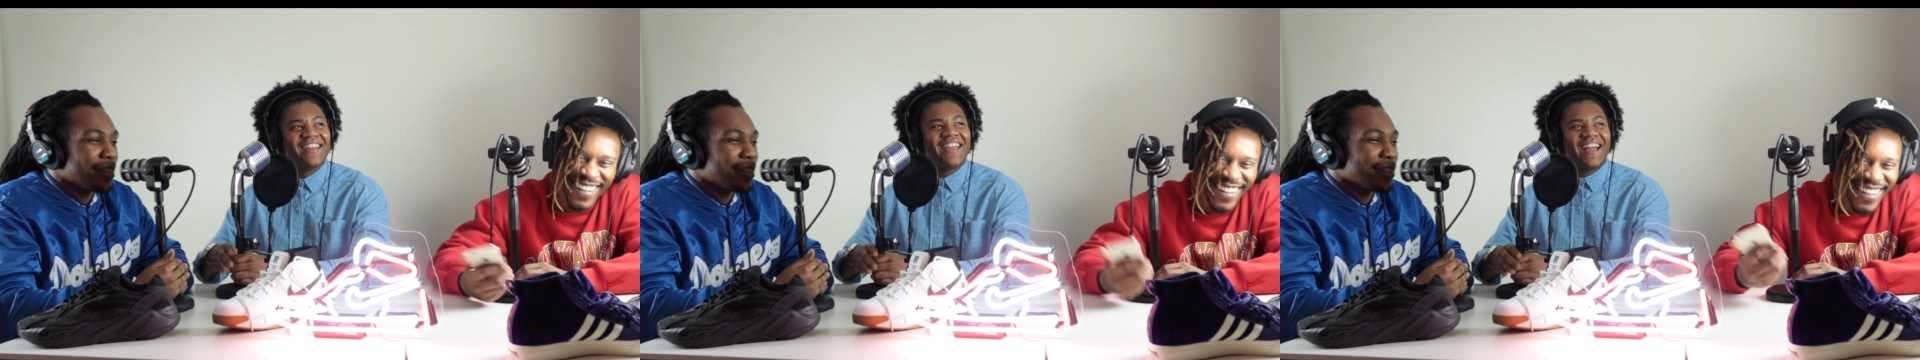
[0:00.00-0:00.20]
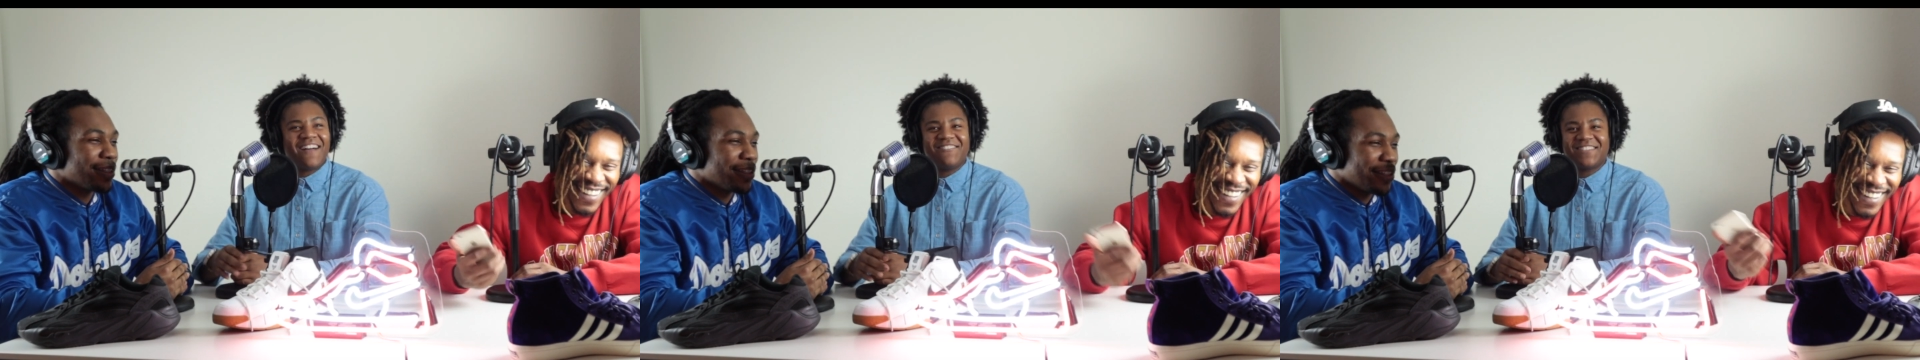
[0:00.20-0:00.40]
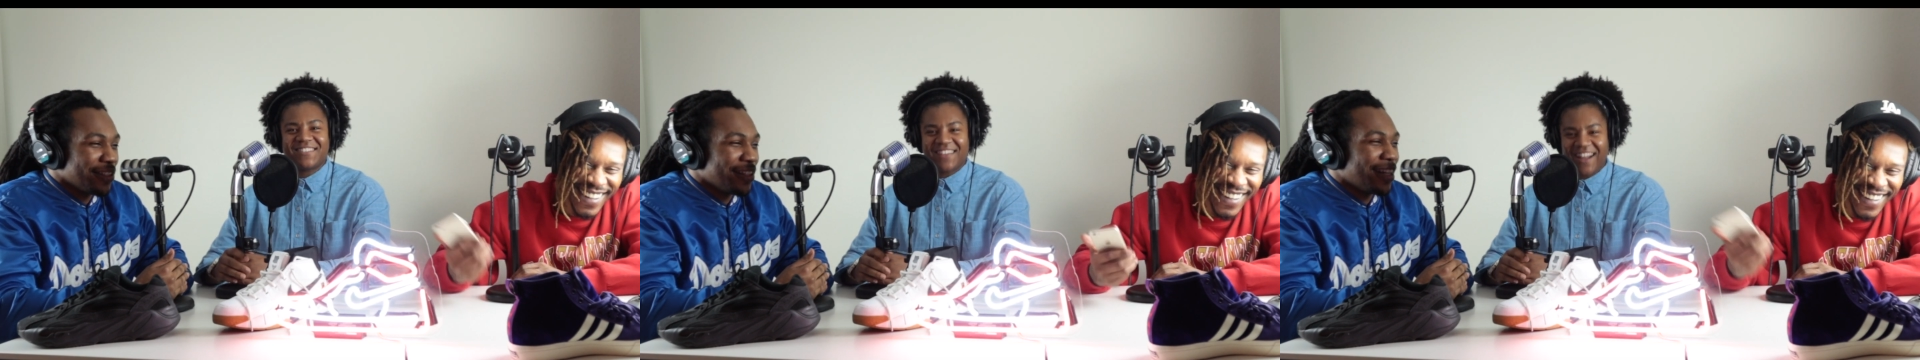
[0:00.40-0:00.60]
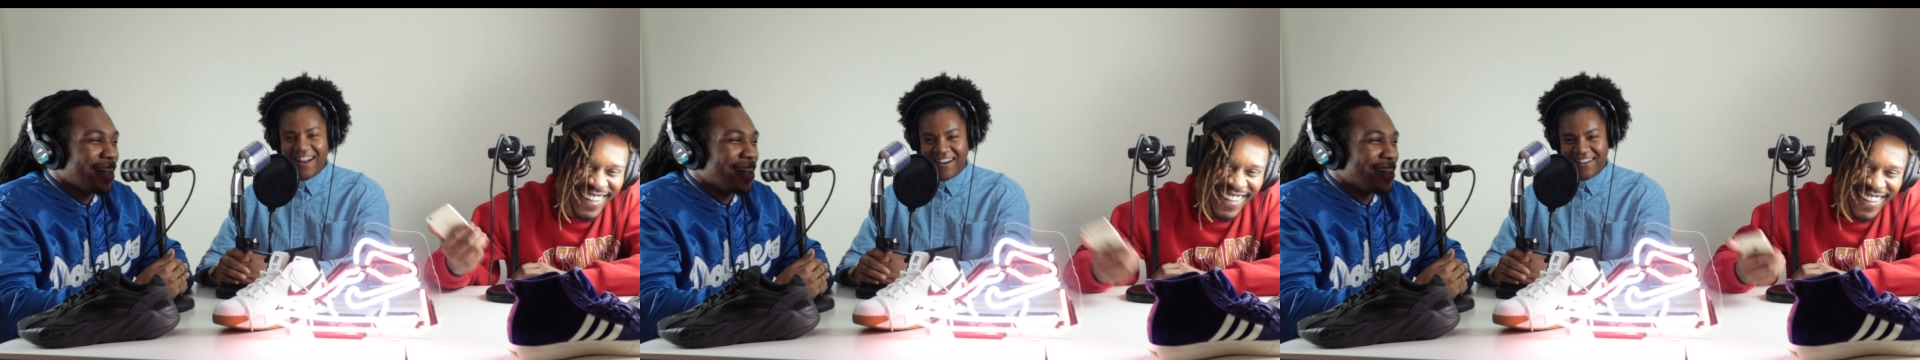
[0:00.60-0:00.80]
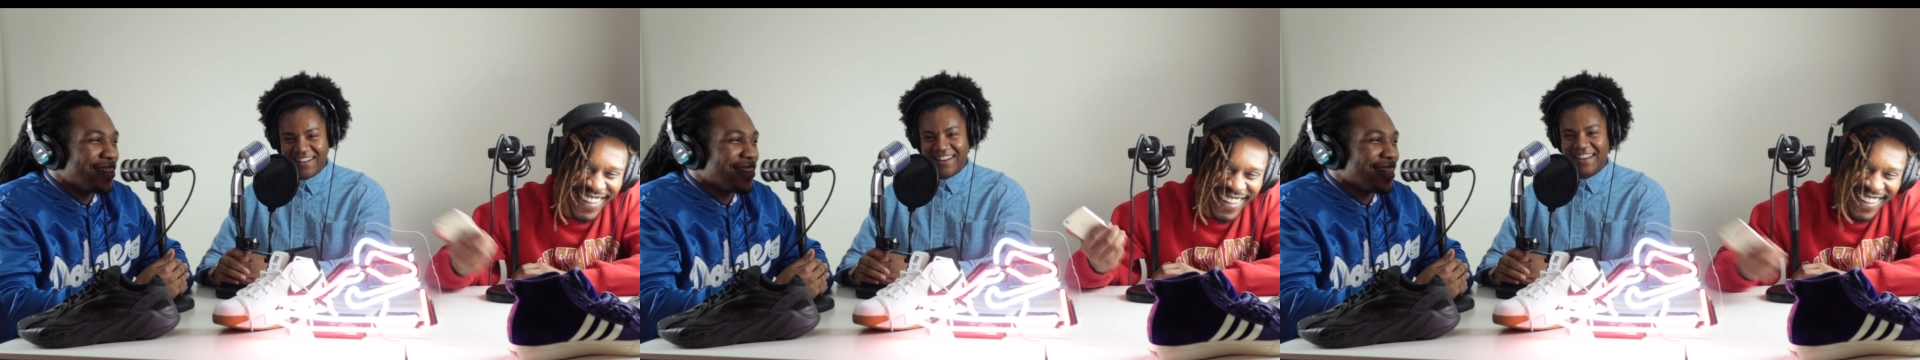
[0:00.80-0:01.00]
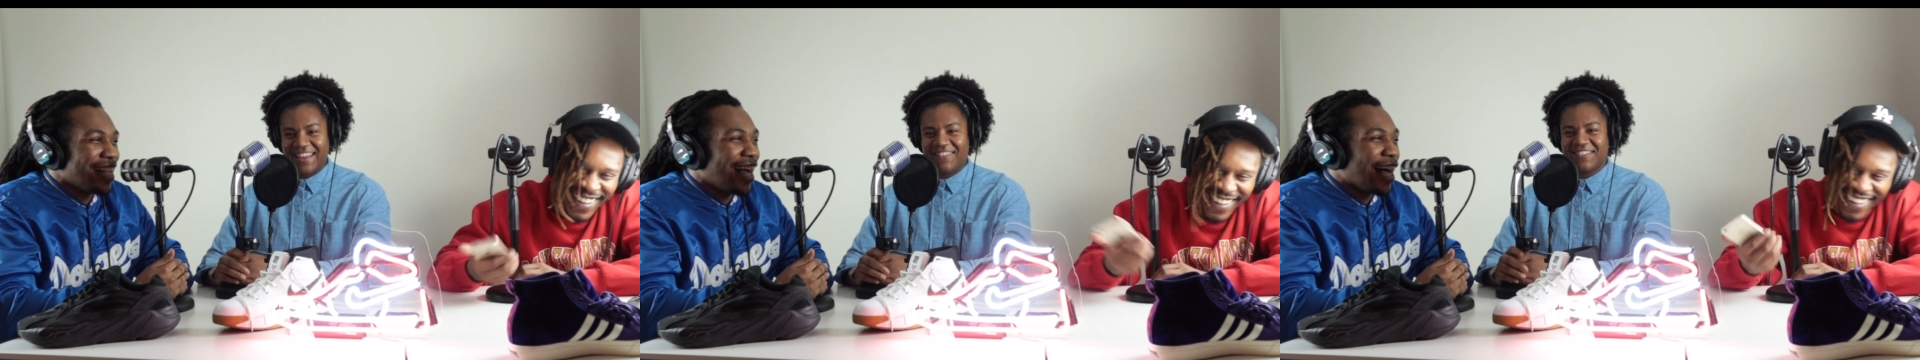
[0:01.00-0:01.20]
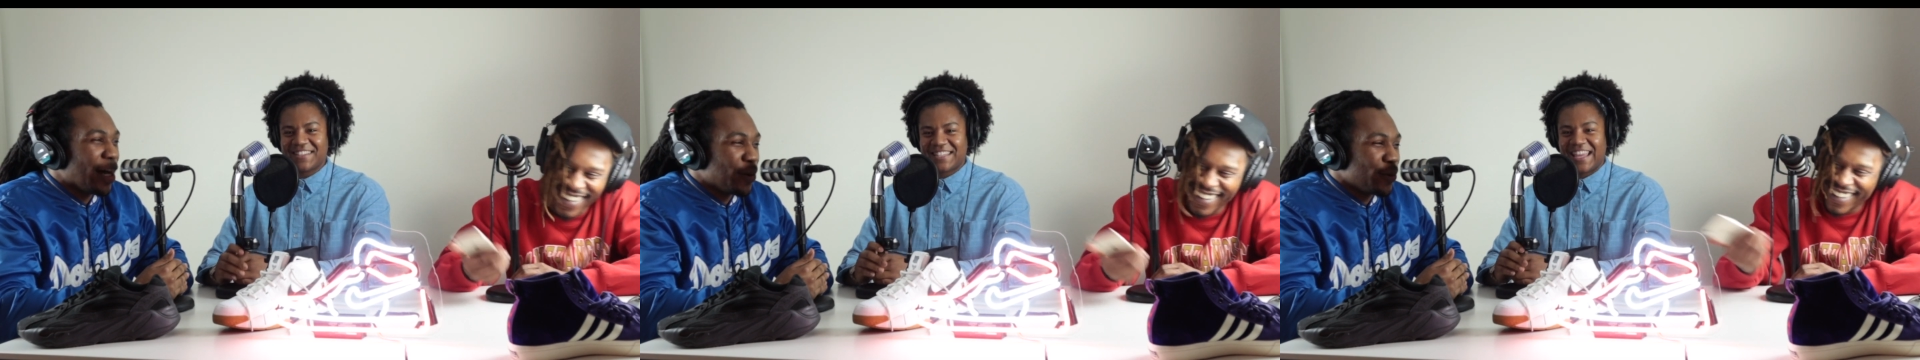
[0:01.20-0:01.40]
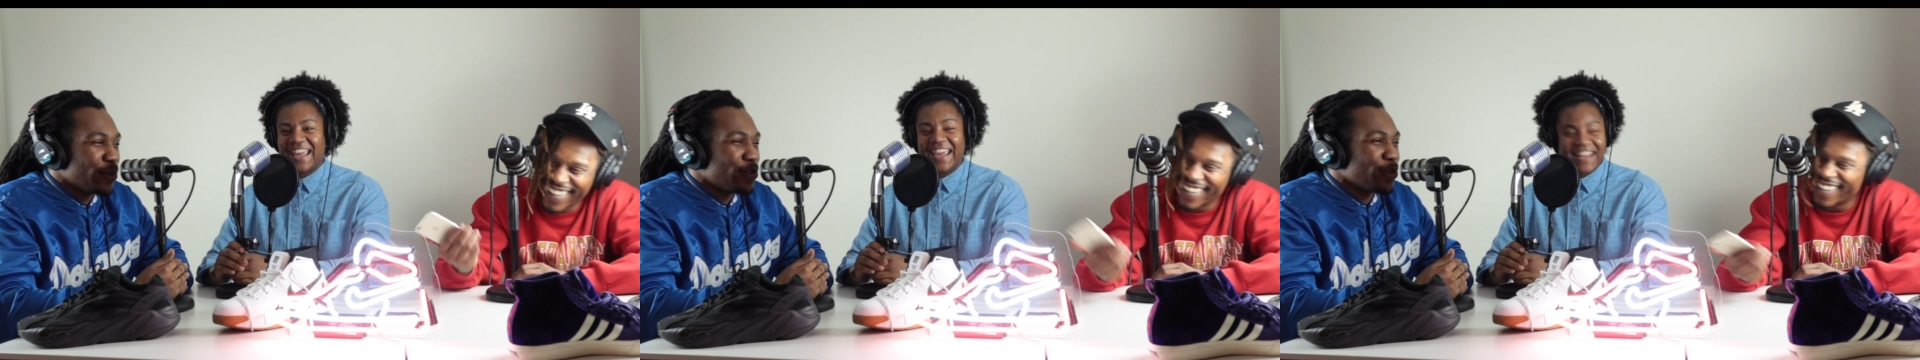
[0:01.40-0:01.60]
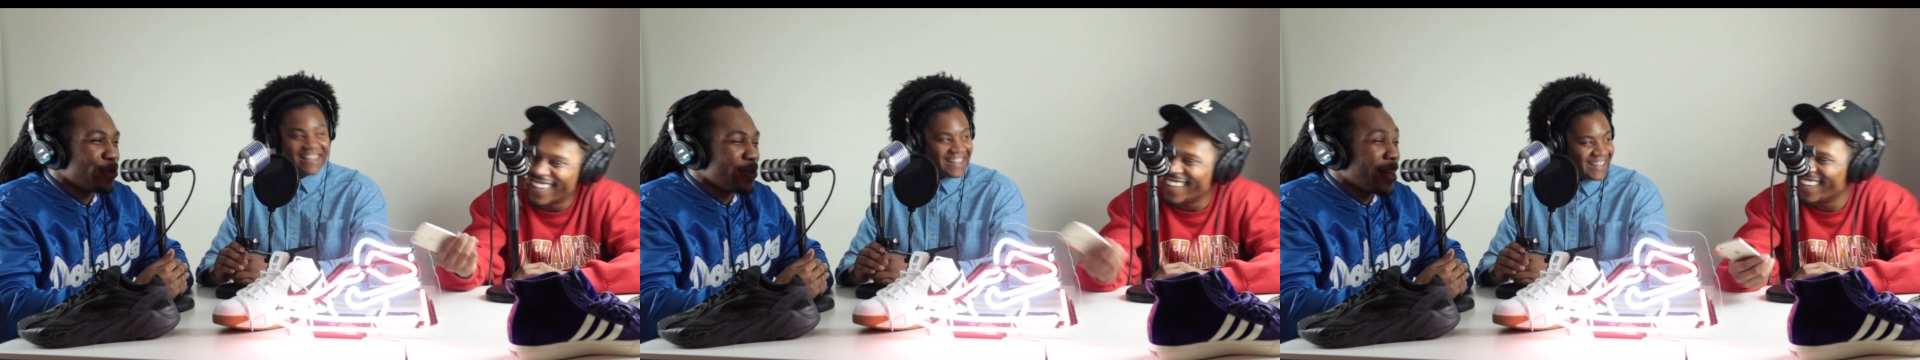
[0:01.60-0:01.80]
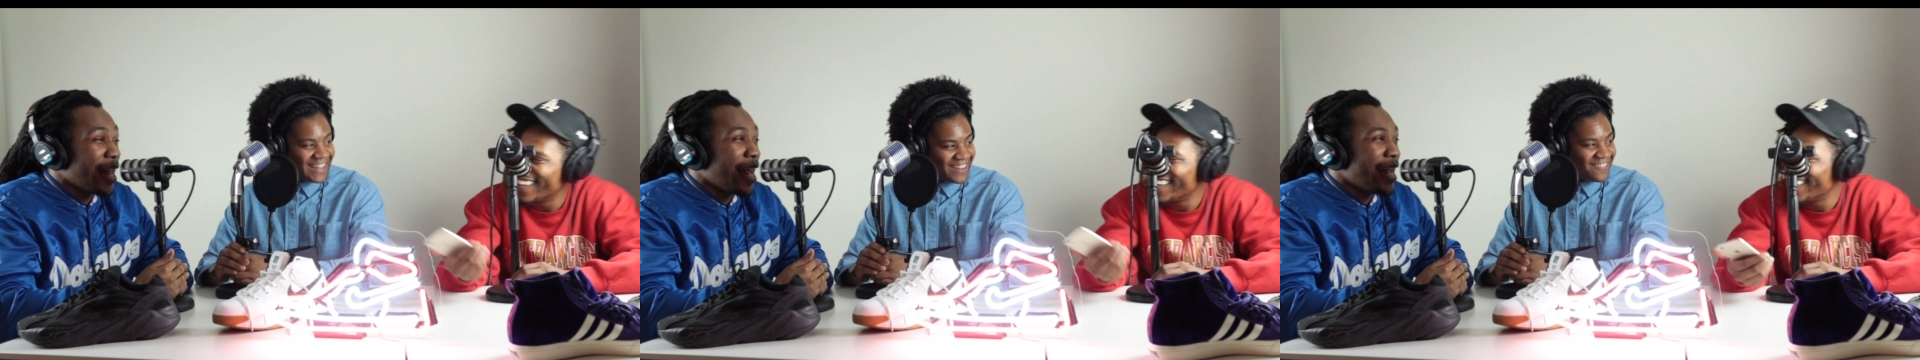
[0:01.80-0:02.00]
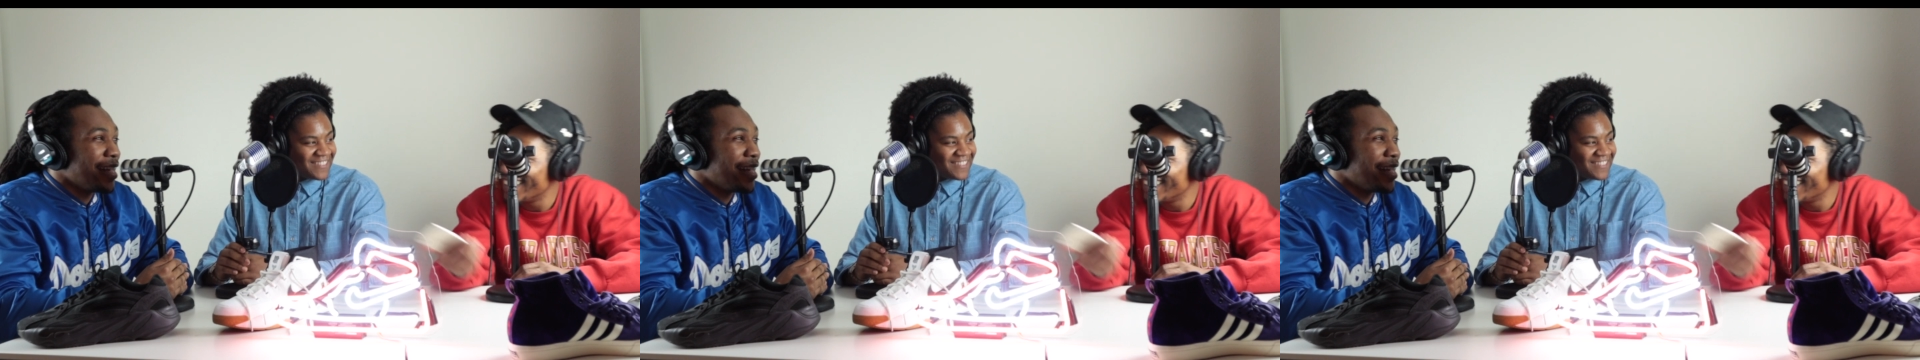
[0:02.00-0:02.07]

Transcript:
Speaker 1: I'm sorry. it was heat. It